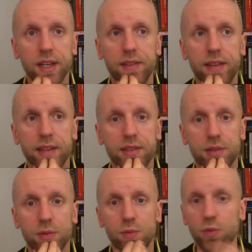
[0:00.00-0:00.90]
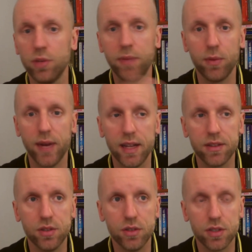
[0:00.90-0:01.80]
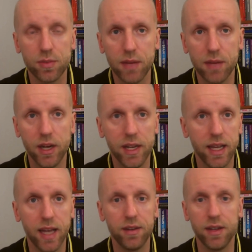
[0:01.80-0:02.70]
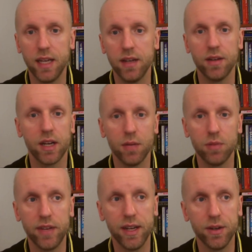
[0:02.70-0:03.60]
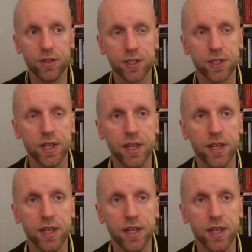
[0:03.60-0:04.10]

that would be willing to spend money again in a couple of years.